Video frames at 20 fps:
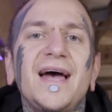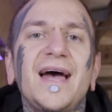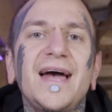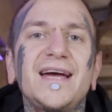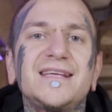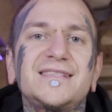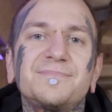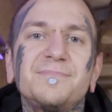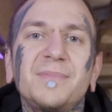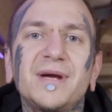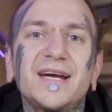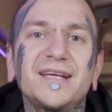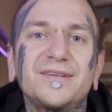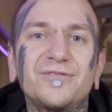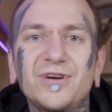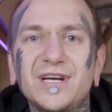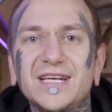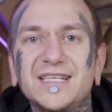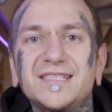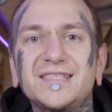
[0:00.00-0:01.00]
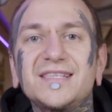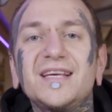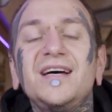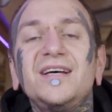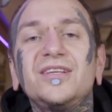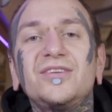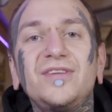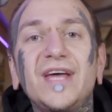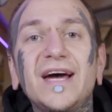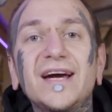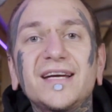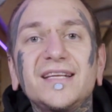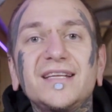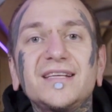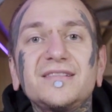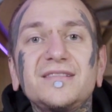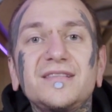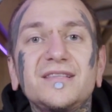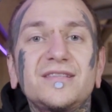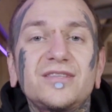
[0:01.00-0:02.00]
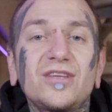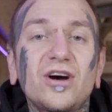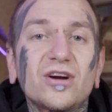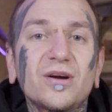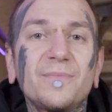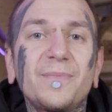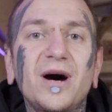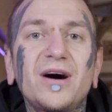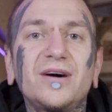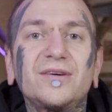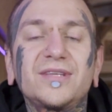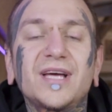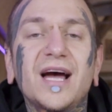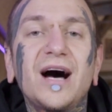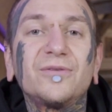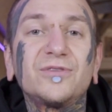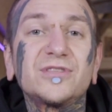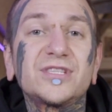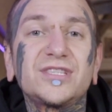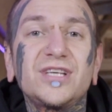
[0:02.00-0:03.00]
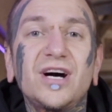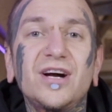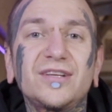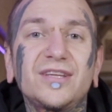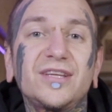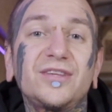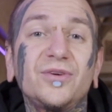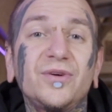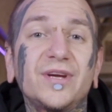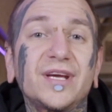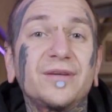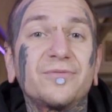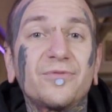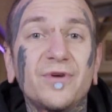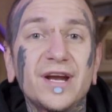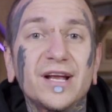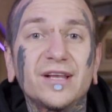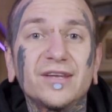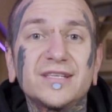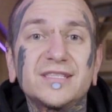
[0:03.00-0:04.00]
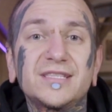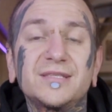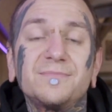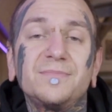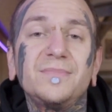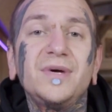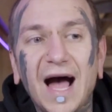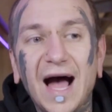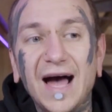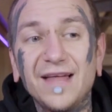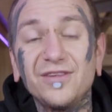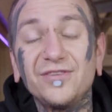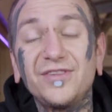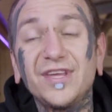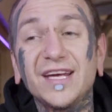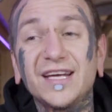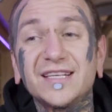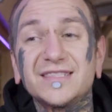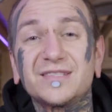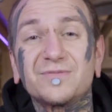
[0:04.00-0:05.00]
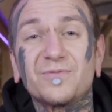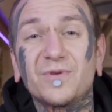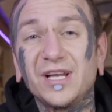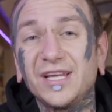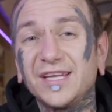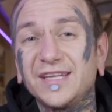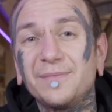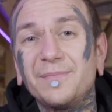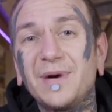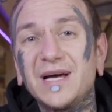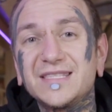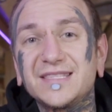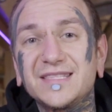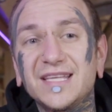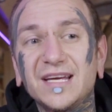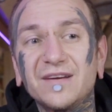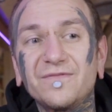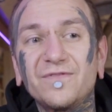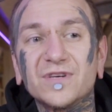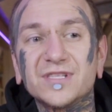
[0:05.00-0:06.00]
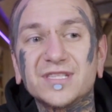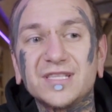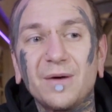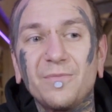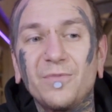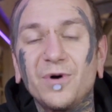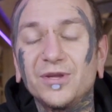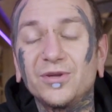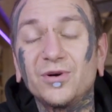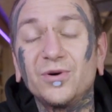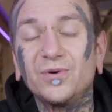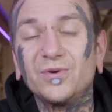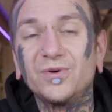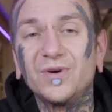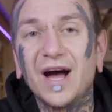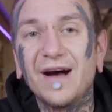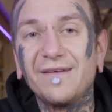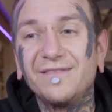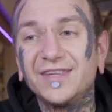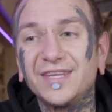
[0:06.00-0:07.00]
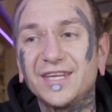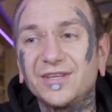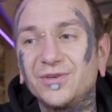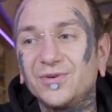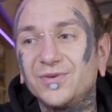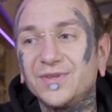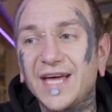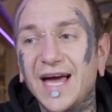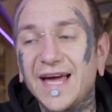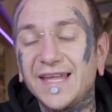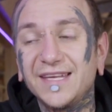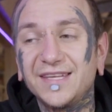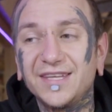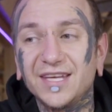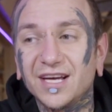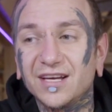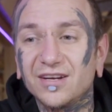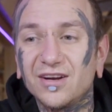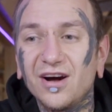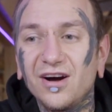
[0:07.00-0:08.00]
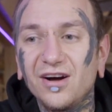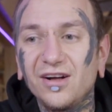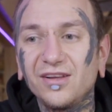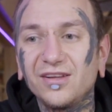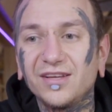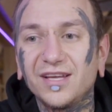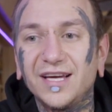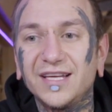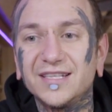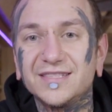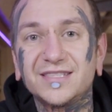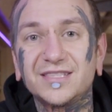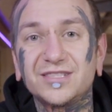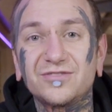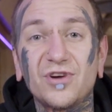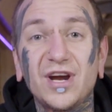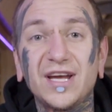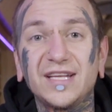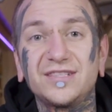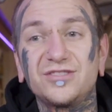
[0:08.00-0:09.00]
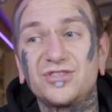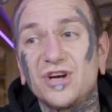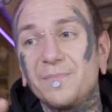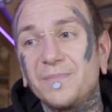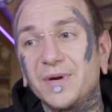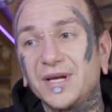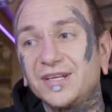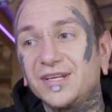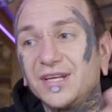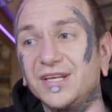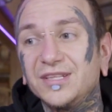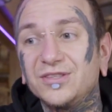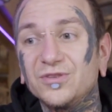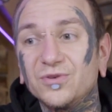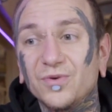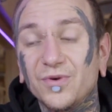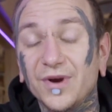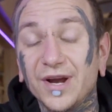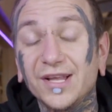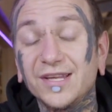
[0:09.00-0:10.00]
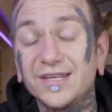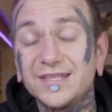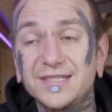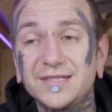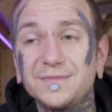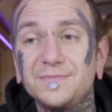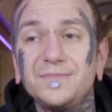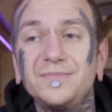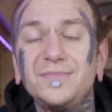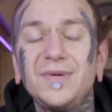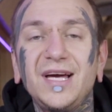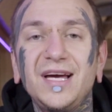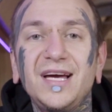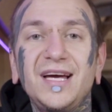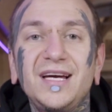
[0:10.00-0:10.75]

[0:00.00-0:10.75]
Hey, it's me, Anrijs. Today I'm gonna talk about how to start tattooing in realism. I don't think it's really the best thing for someone who haven't tattooed anything at all and straight jumping into realism.